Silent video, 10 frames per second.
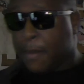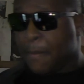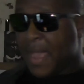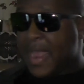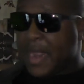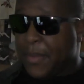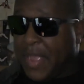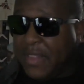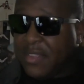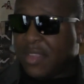But
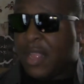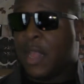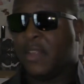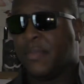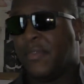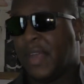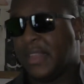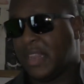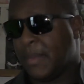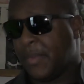anyways, let's move
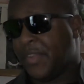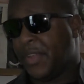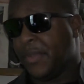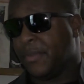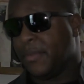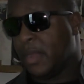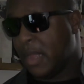on to number 2.